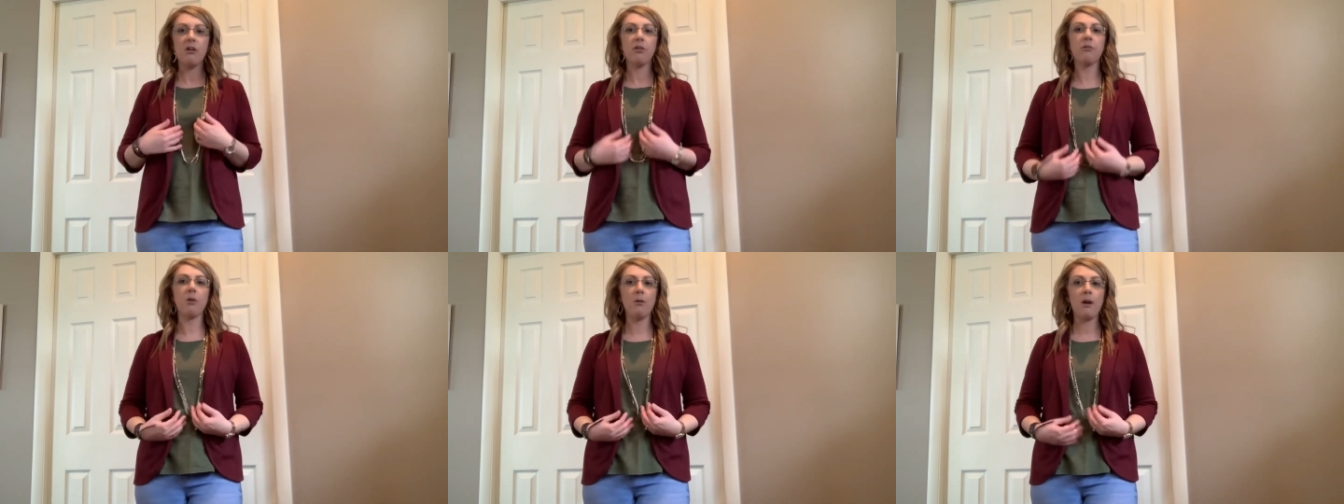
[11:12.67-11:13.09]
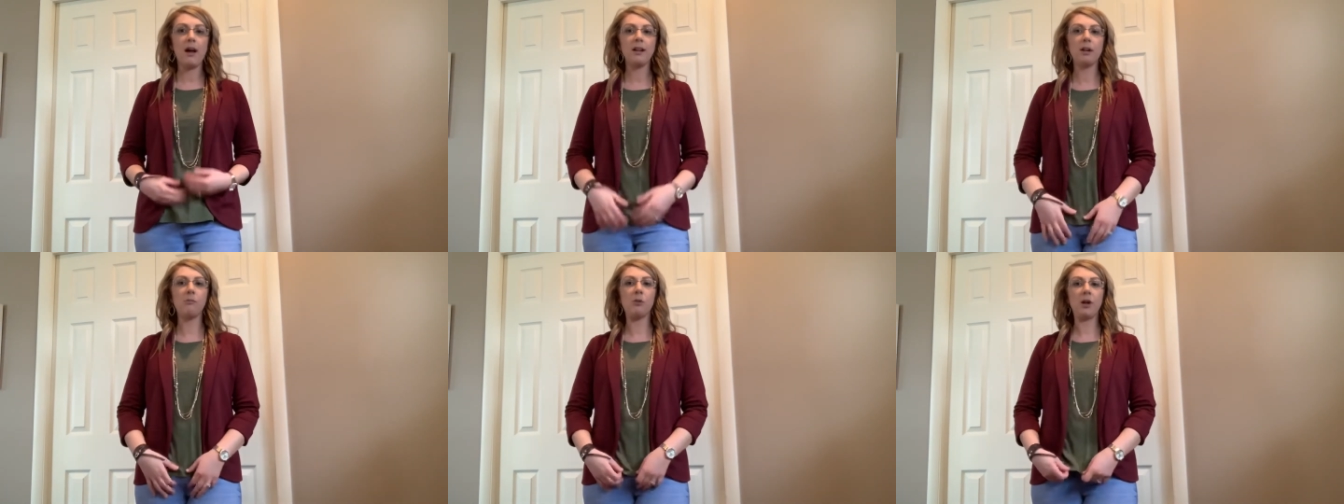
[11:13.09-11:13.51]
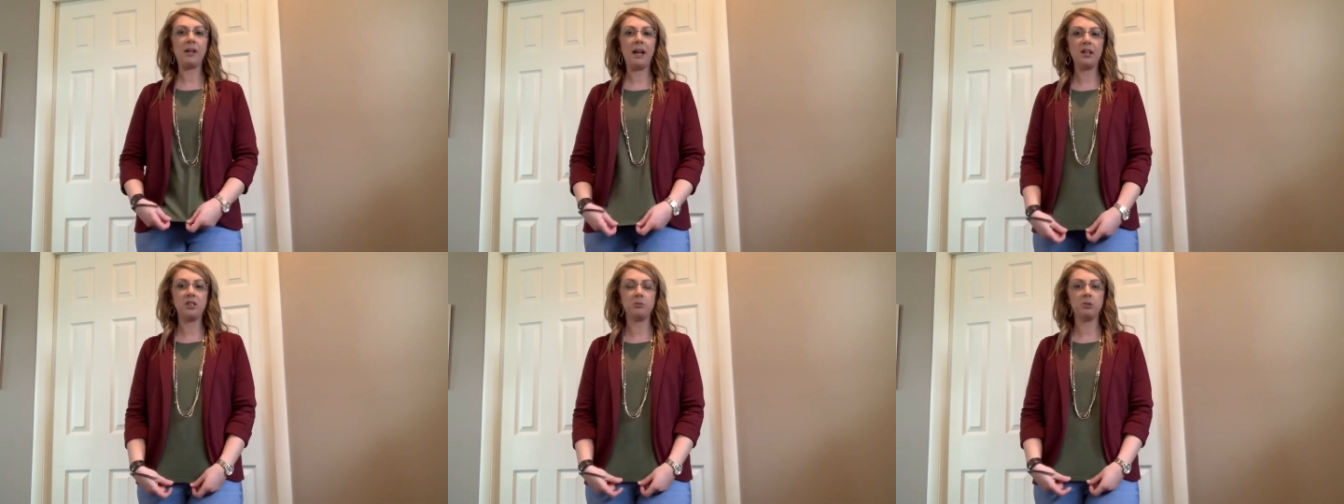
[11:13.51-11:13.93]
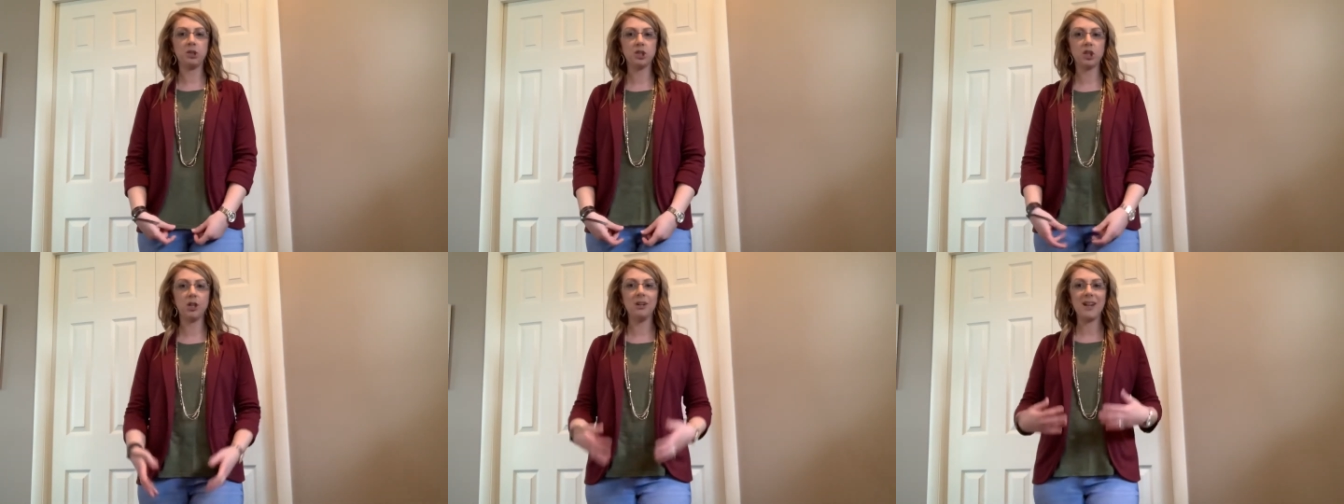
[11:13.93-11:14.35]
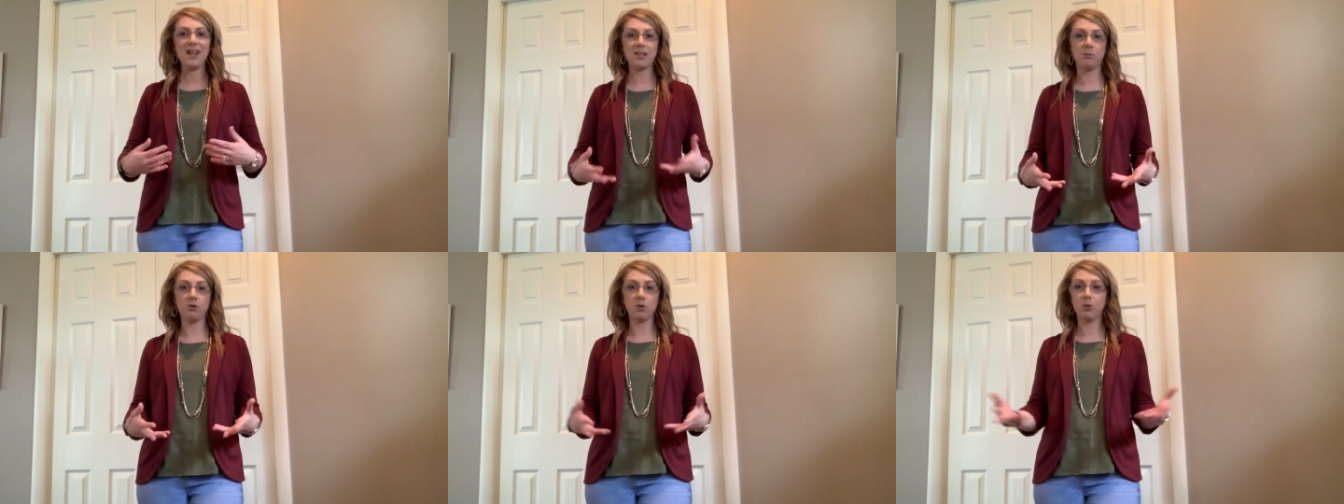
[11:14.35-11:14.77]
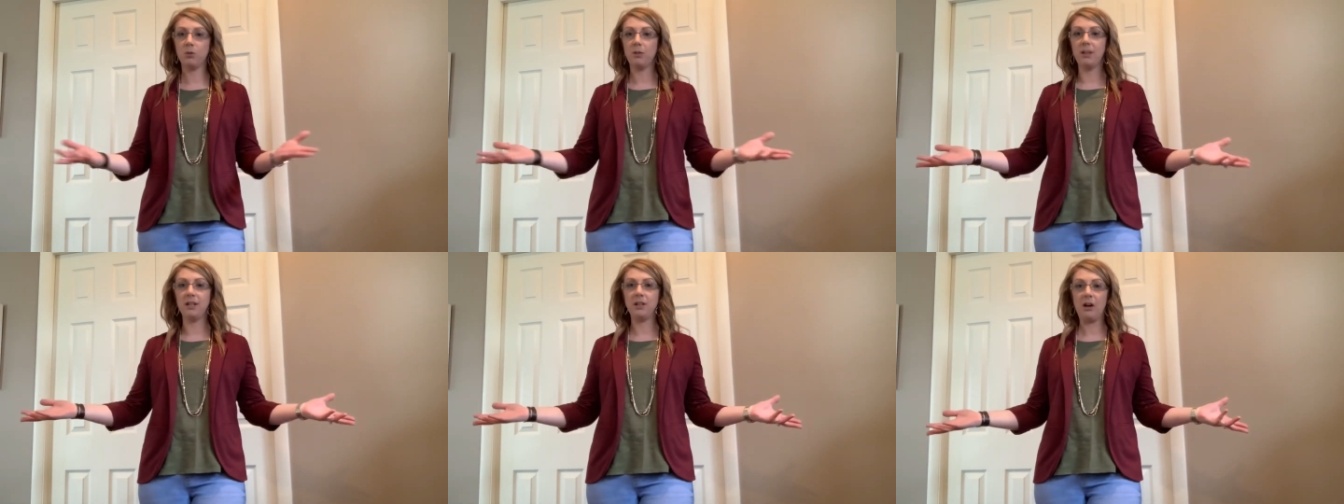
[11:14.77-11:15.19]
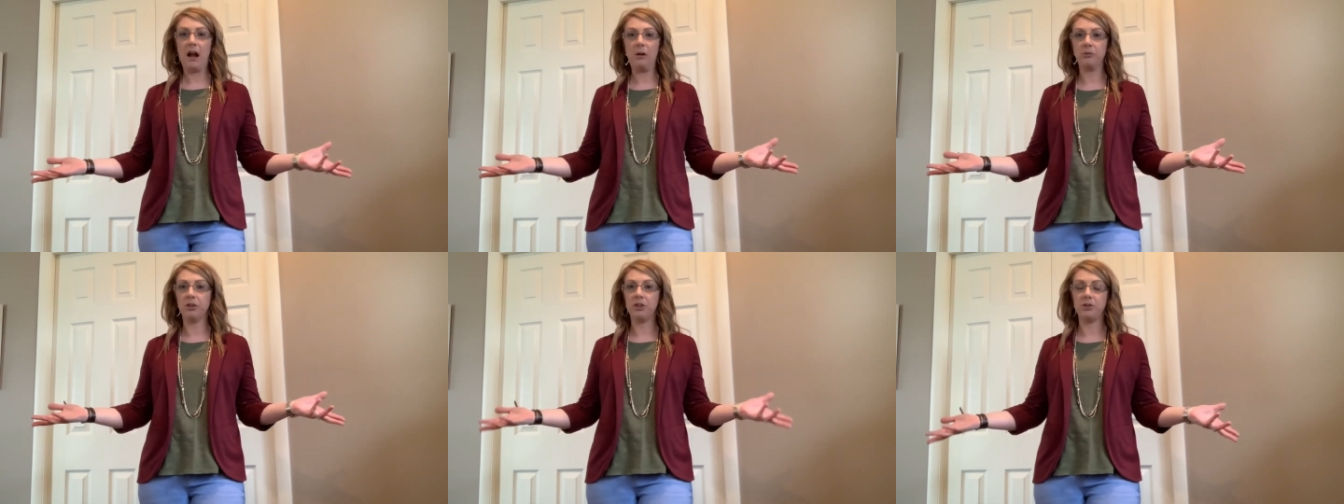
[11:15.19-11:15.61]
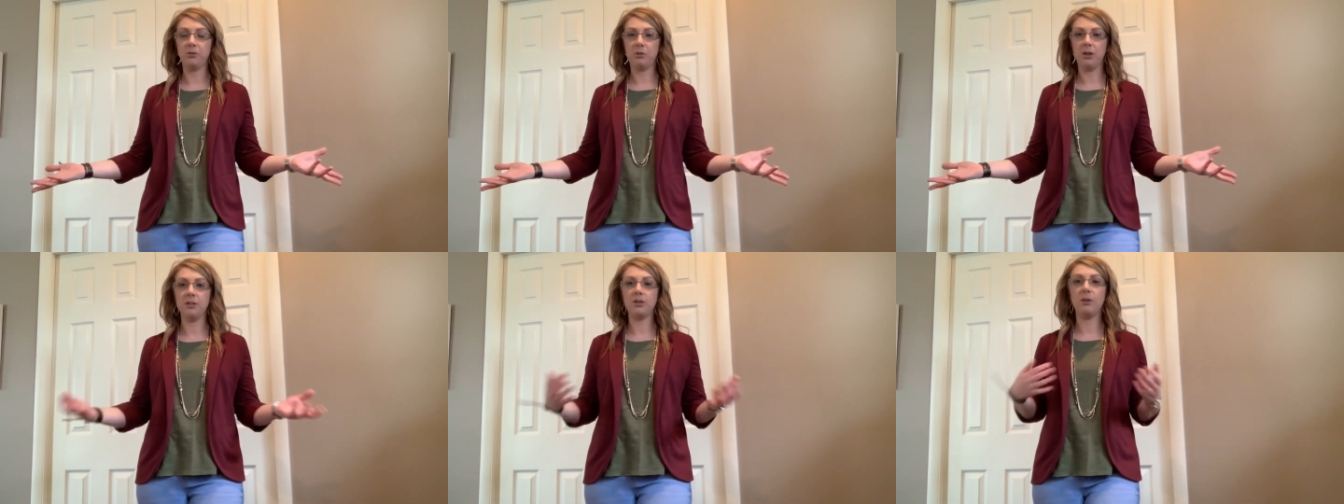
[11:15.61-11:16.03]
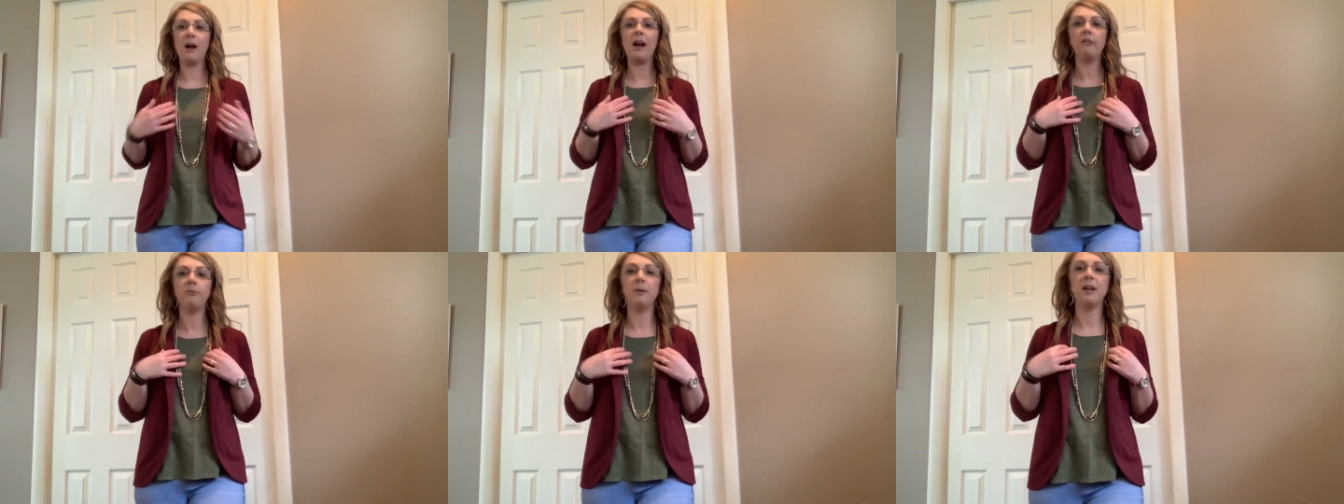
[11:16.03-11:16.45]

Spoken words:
throw on a more casual shirt and some jewelry, you're out the door. So I've